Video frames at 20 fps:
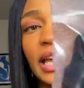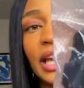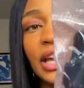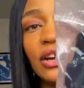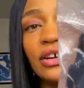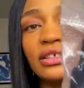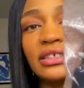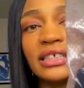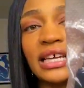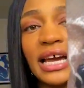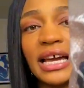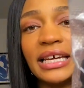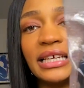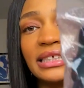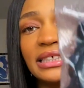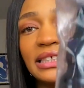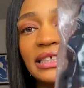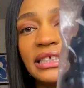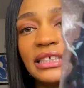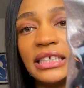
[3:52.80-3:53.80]

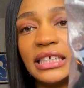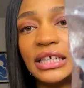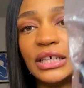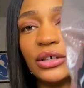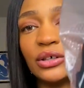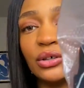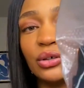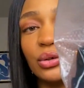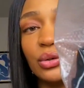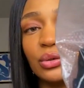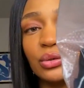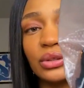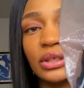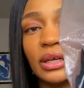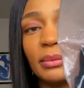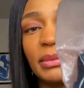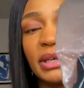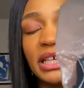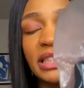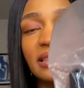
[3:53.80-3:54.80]
Airtight
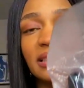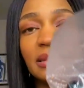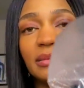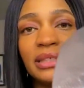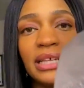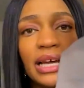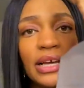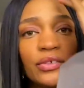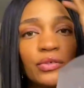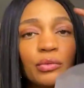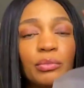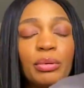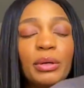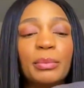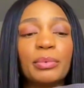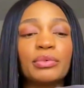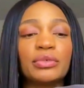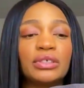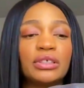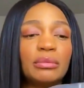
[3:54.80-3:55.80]
sealed, because sometimes when
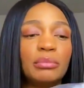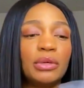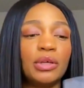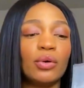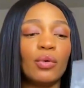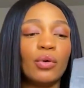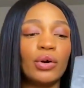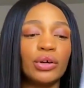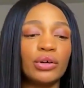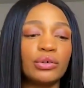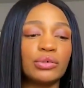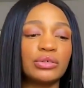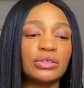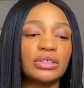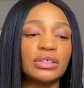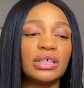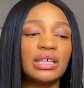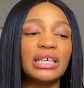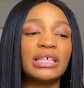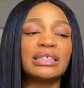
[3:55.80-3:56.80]
people send me
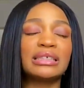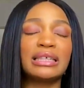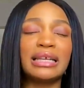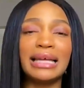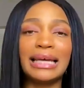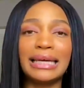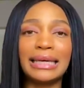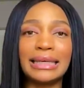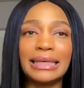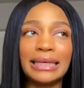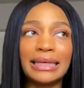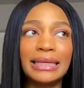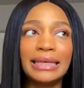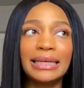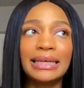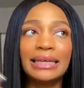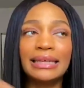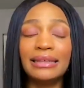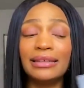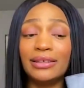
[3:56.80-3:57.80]
oils, it's like
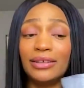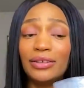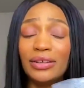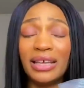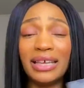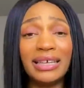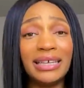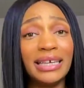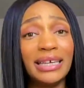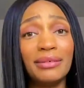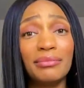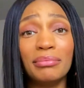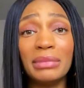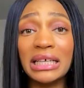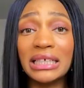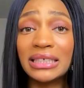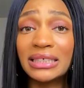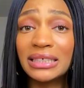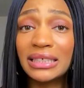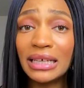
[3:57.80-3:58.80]
they get
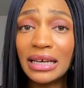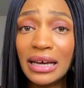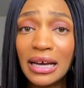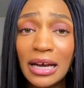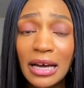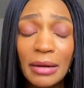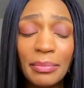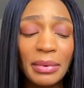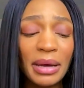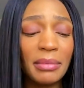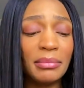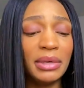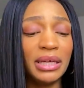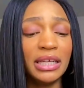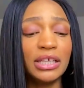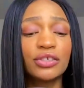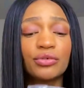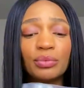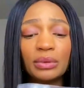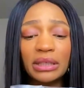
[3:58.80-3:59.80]
messed up. I
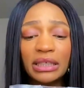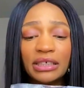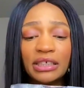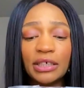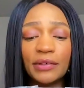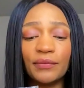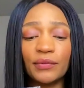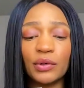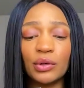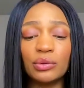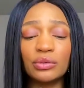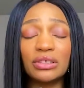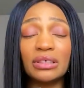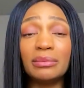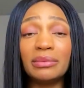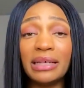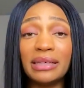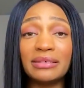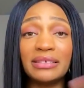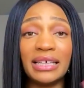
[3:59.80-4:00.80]
mean, it's really difficult.
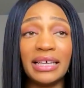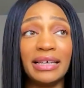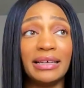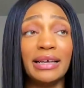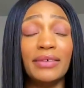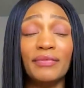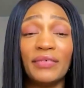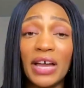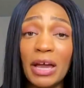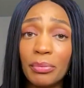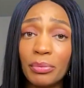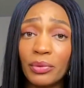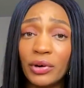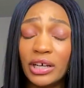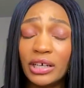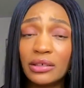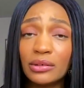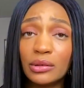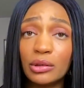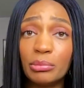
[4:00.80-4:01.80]
Sometimes they
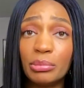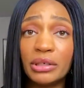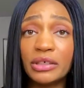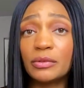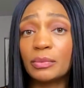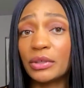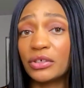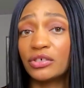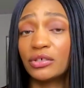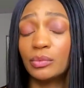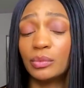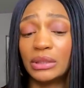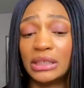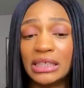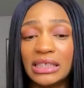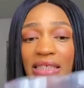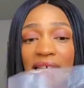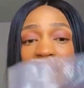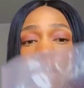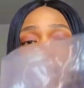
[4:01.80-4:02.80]
evaporate a little bit, especially when it's